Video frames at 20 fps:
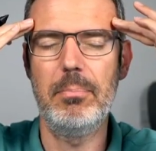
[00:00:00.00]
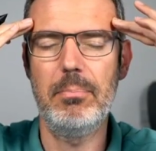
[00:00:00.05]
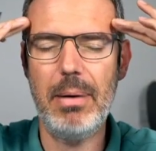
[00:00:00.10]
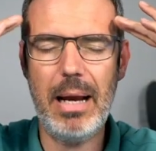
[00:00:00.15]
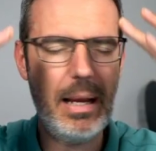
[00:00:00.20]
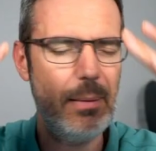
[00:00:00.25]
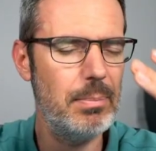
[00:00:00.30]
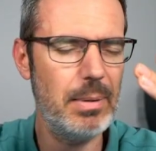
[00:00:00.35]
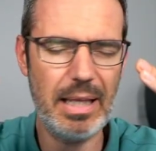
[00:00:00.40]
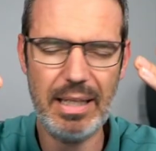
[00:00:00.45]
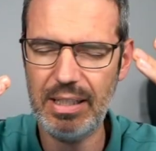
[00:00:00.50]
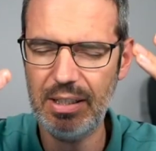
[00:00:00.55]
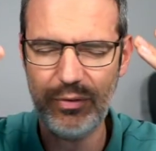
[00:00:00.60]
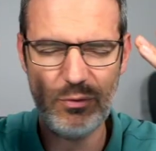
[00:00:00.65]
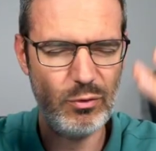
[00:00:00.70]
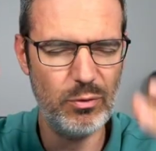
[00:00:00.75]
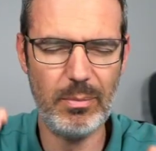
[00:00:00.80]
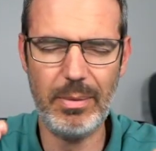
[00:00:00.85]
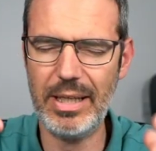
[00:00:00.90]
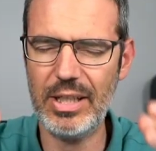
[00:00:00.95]
pipeline
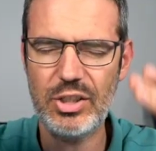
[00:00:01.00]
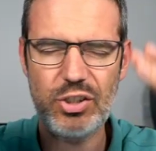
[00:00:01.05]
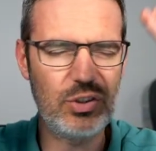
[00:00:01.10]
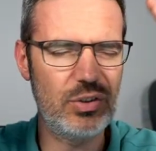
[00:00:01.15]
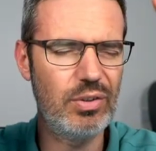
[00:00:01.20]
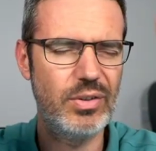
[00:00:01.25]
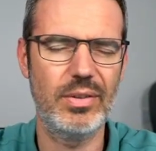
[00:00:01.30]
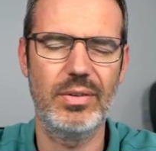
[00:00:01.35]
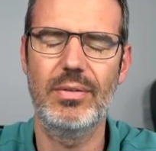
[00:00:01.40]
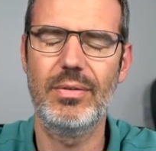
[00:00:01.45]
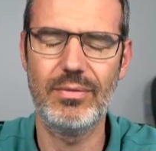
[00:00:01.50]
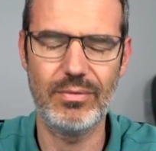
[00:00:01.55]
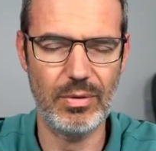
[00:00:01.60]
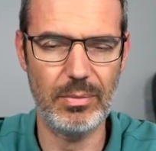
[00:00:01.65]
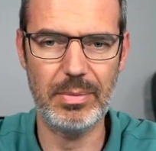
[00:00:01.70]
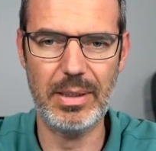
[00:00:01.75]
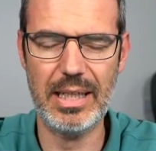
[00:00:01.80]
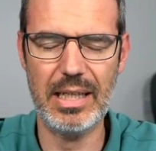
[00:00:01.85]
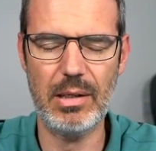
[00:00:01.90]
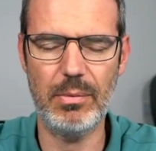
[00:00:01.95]
information
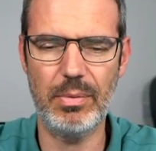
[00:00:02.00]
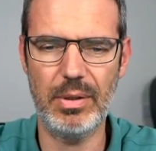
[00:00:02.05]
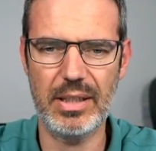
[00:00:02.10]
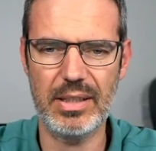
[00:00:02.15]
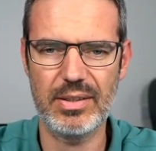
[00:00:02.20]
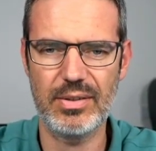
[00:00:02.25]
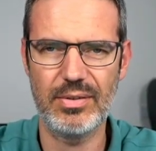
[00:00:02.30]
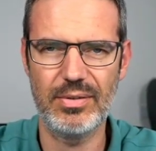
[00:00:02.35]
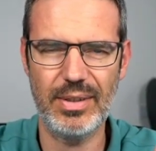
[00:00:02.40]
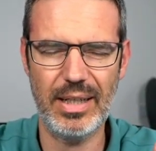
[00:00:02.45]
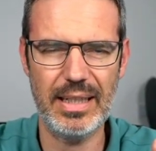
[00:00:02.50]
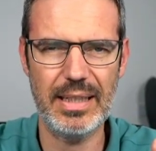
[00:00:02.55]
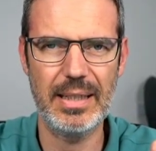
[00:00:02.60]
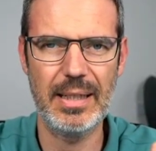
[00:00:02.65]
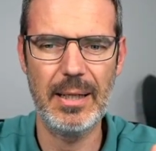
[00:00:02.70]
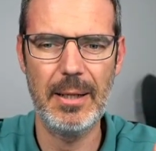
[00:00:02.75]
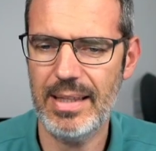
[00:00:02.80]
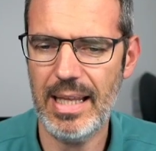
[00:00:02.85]
from Databricks, right?